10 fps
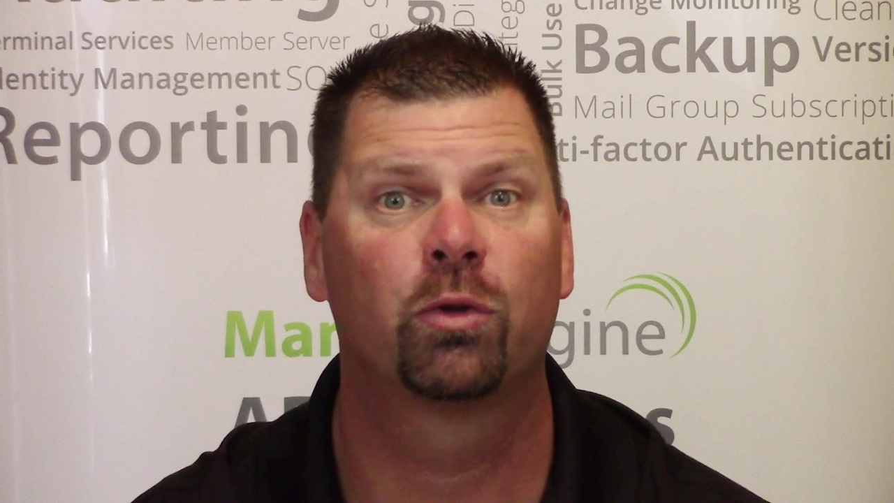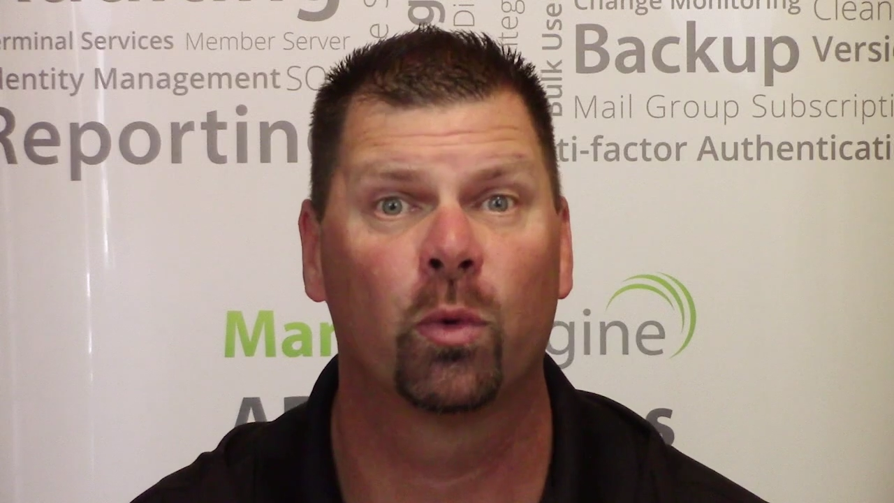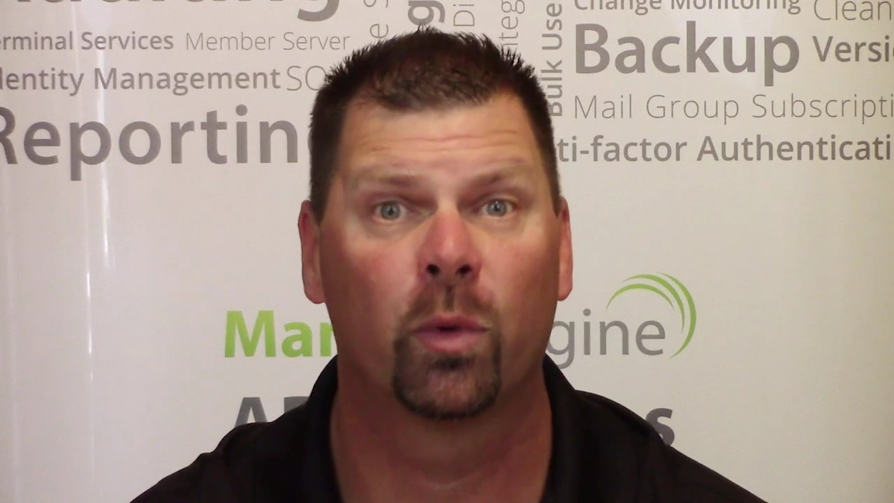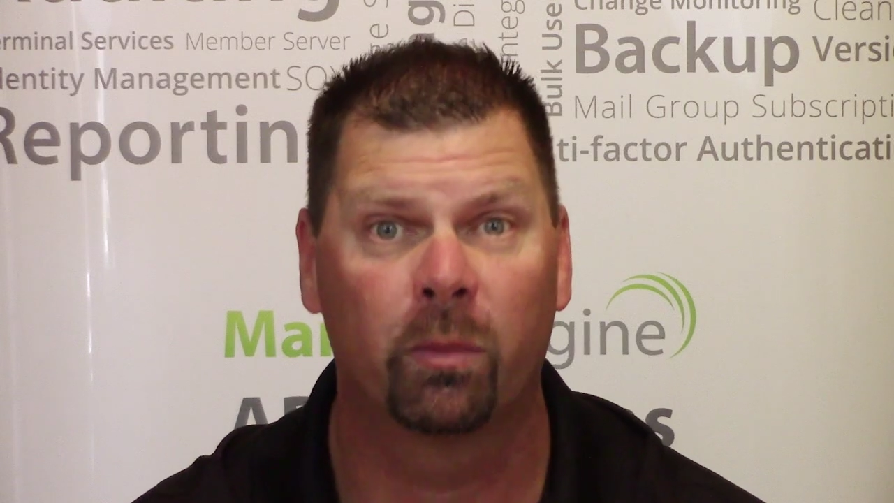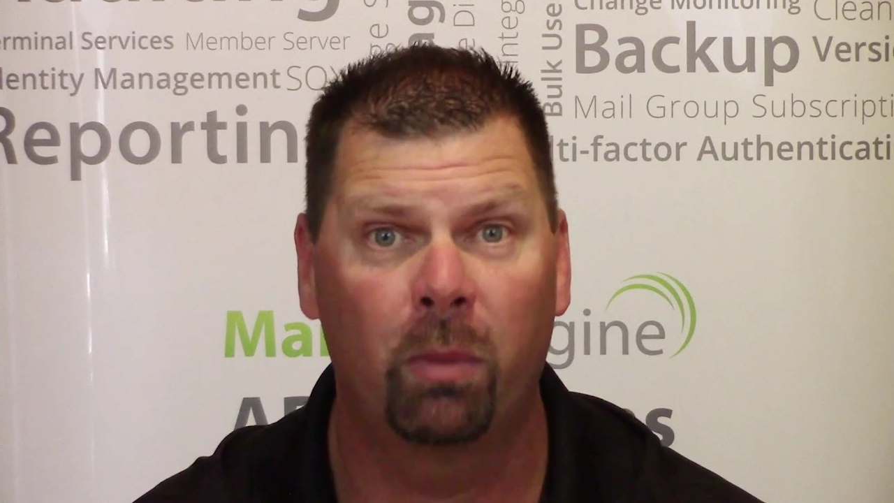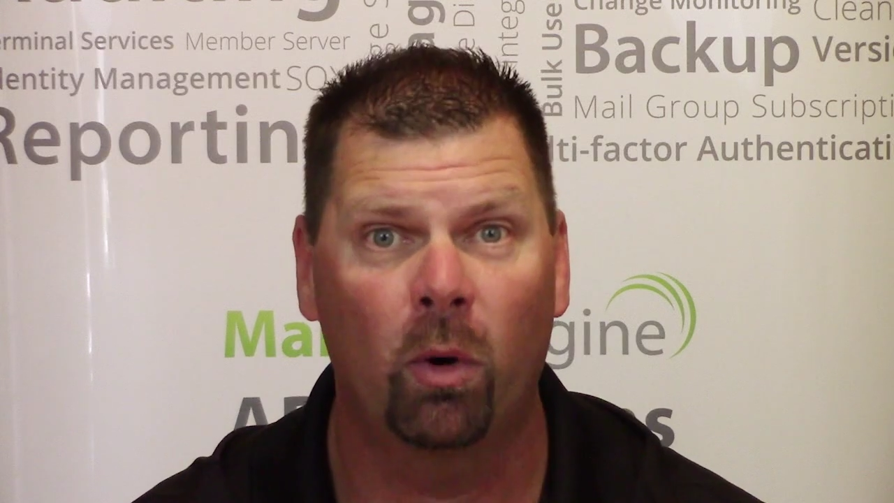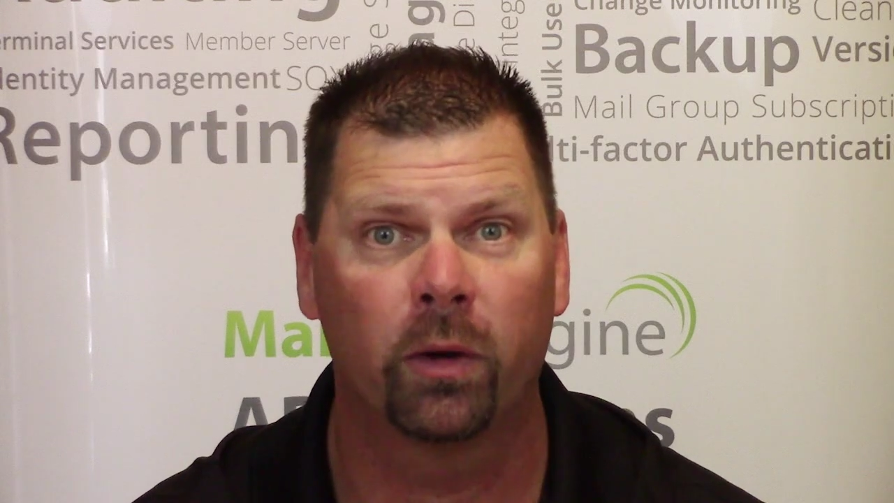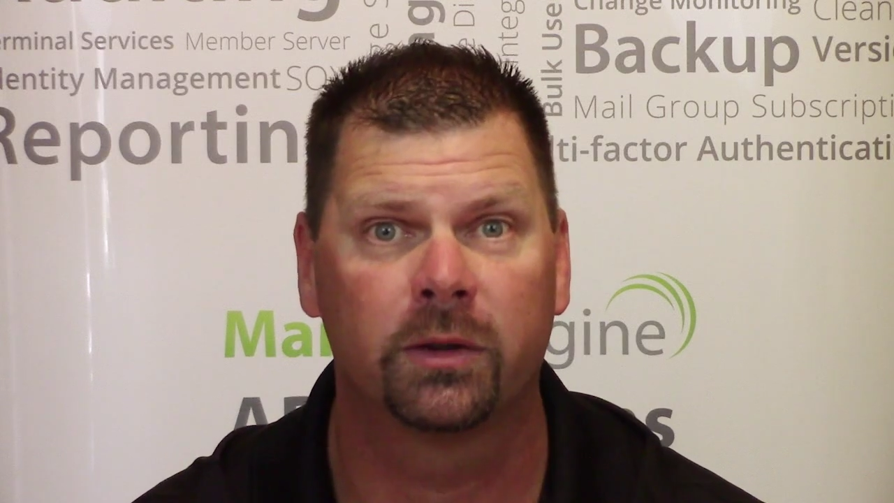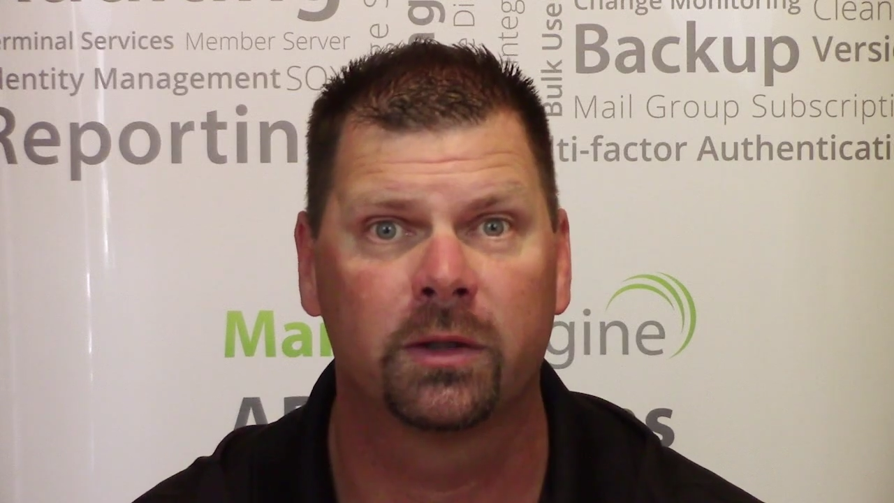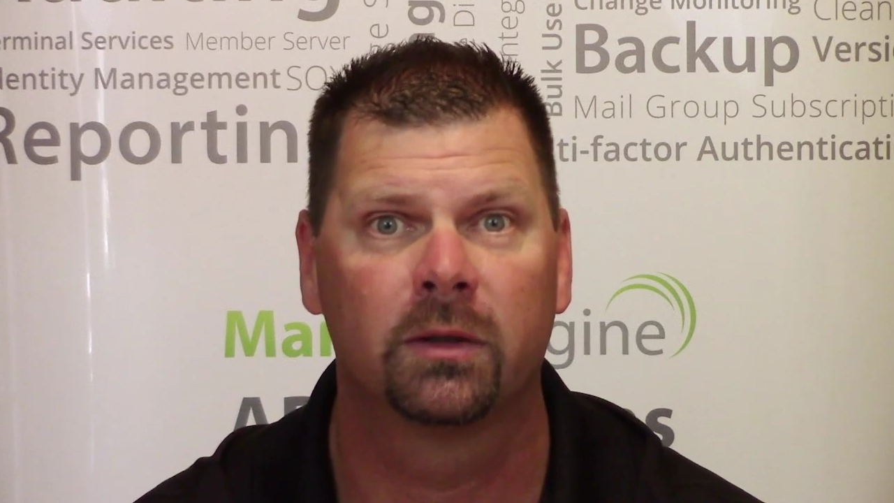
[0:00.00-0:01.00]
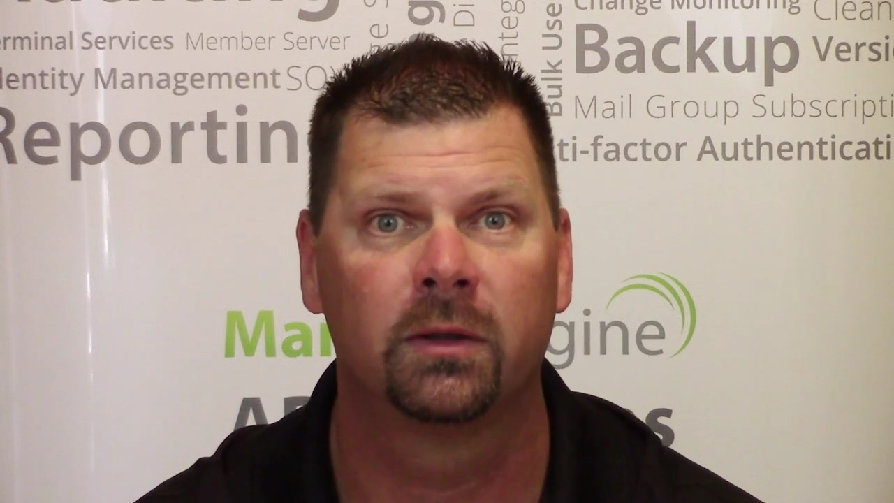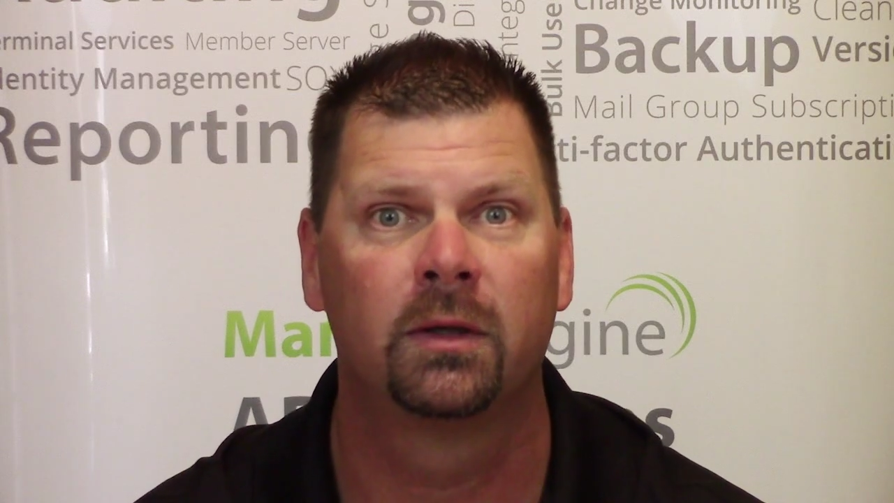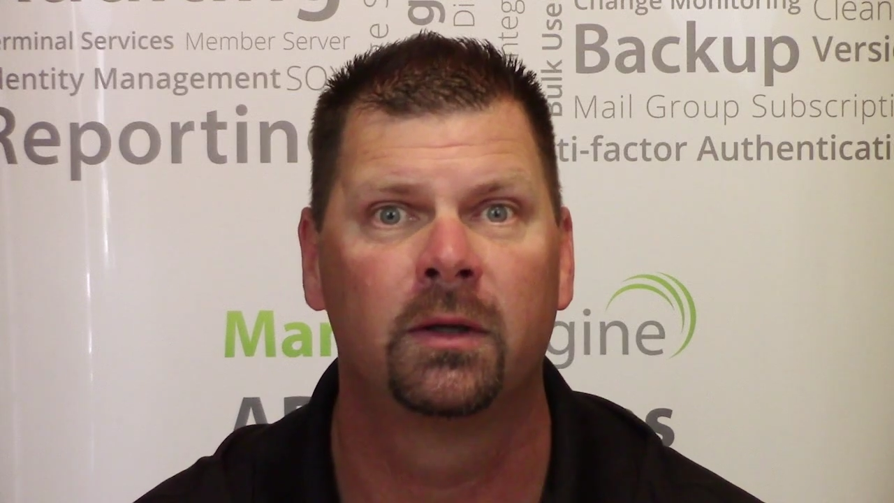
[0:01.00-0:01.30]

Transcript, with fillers: through reports